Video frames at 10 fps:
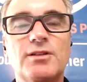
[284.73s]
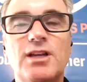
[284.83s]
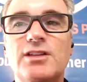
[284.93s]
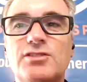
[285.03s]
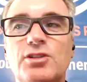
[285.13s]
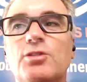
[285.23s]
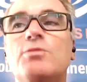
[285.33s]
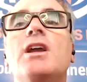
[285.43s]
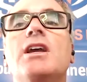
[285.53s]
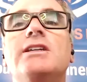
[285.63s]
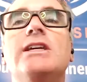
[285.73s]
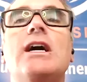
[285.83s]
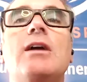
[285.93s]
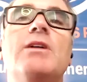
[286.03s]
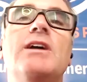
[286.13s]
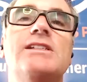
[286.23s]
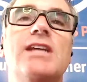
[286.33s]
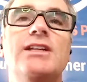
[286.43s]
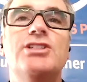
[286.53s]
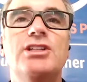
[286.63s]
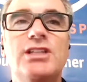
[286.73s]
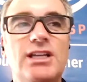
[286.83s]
Okay, so you got my attention.